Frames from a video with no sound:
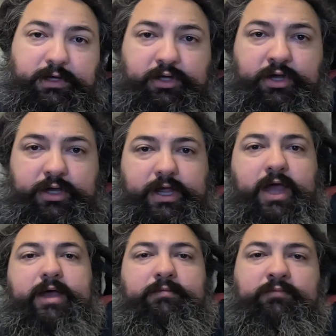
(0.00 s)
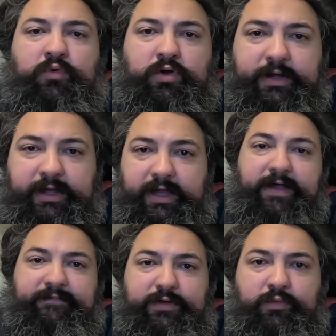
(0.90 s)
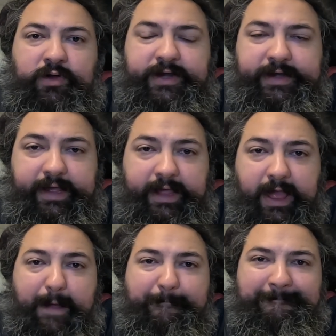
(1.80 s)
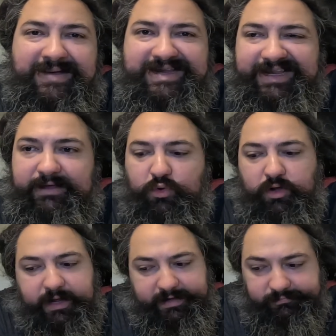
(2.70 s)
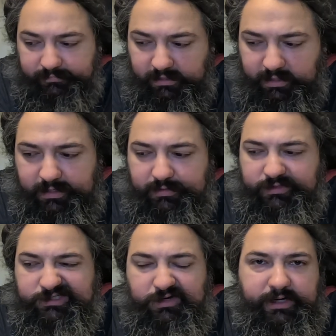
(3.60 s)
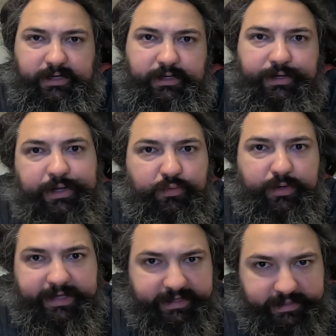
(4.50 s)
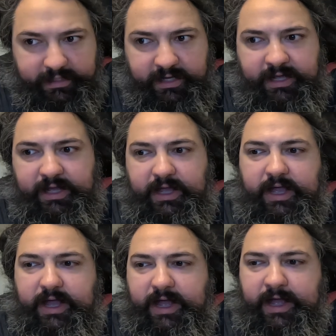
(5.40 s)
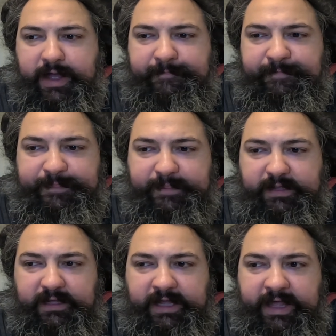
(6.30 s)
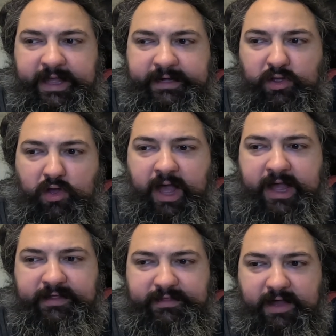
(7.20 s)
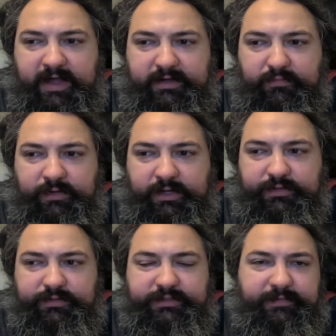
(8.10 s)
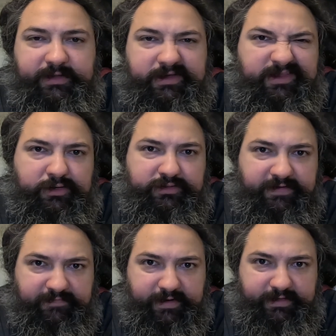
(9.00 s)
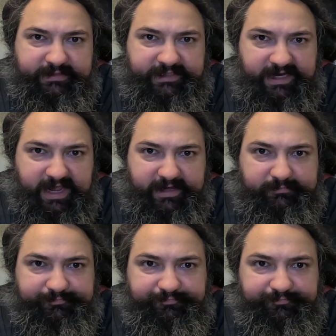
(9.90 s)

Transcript: Good morning, everyone. Monday morning, we're starting a new week. And I thought we could do something a little different today.